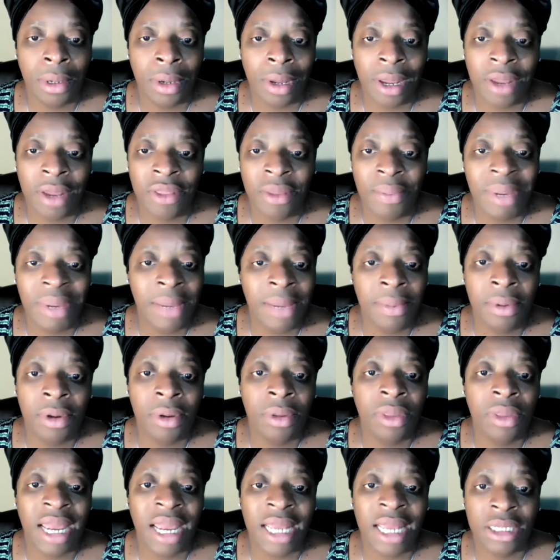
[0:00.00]
and the
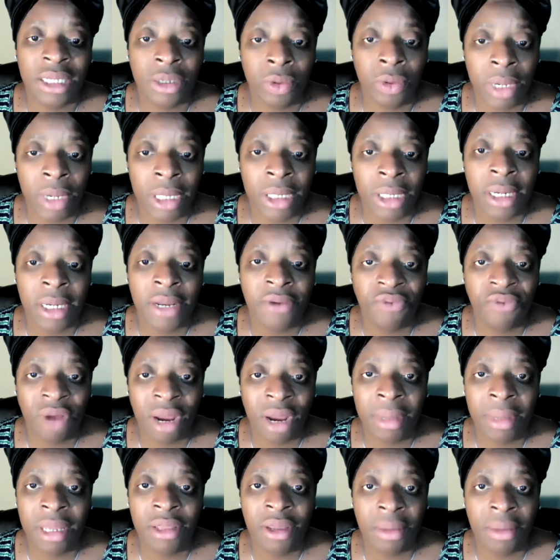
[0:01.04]
people that's originally
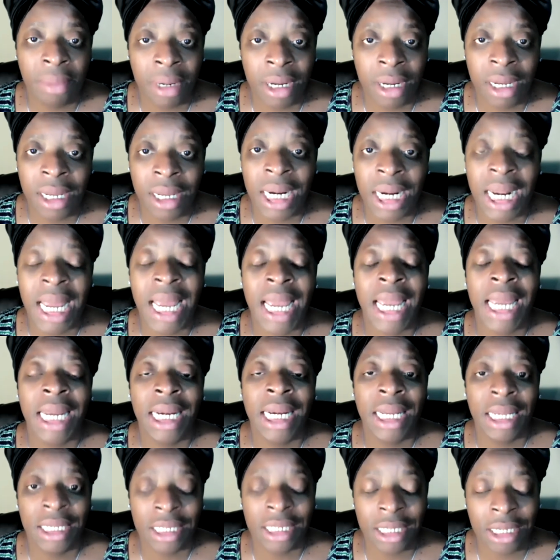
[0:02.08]
from it, the bloodline
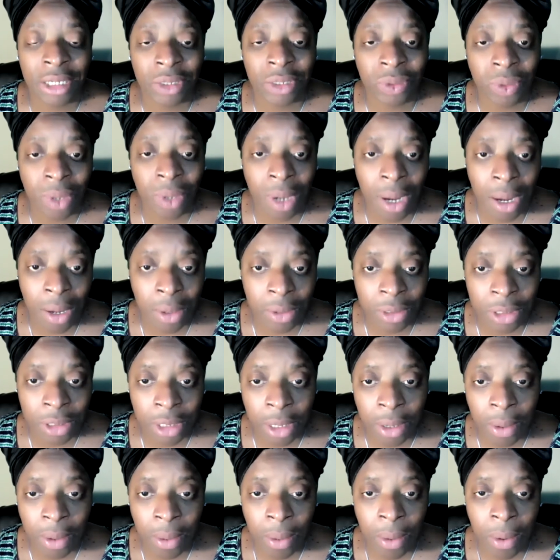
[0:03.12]
is Israel
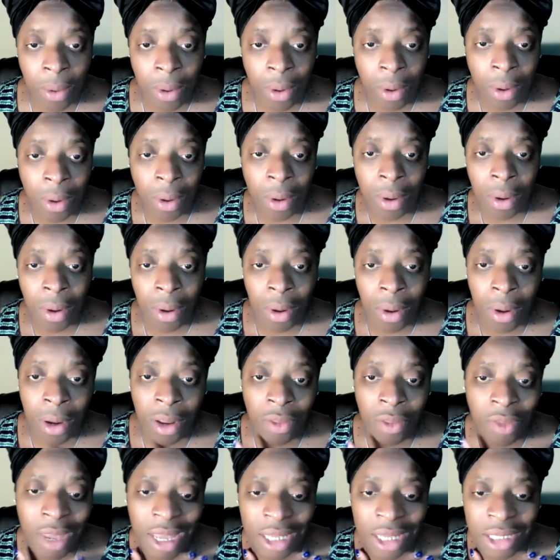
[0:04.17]
also.
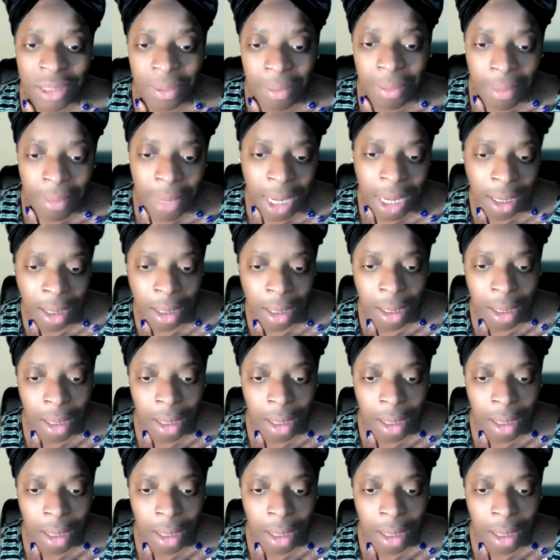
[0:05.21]
And that's me.